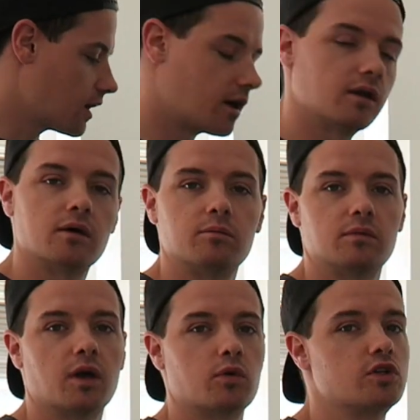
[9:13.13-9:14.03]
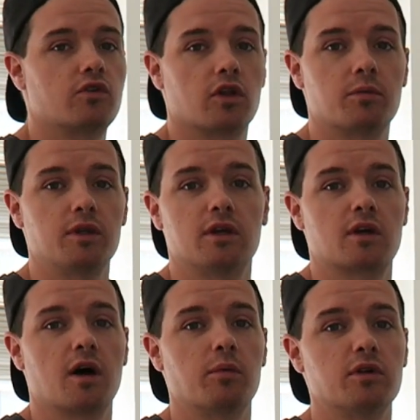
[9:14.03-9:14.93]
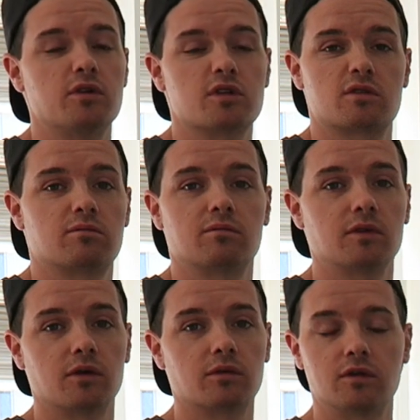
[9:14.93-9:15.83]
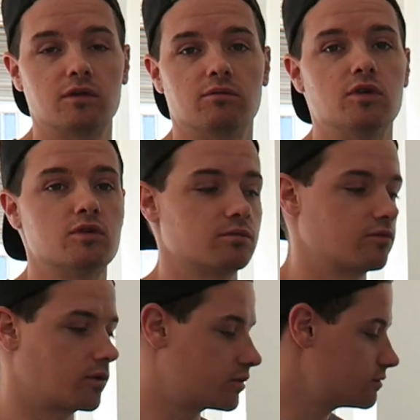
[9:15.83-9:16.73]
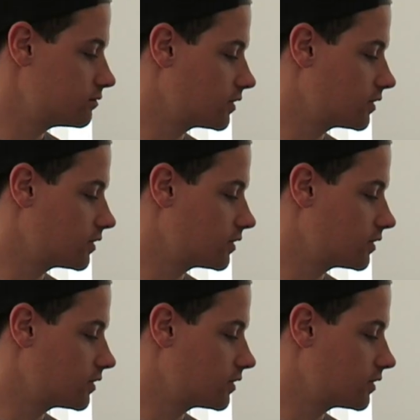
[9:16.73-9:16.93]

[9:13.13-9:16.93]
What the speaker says: And yeah, once you've got them in your cupboard, you just you can use them for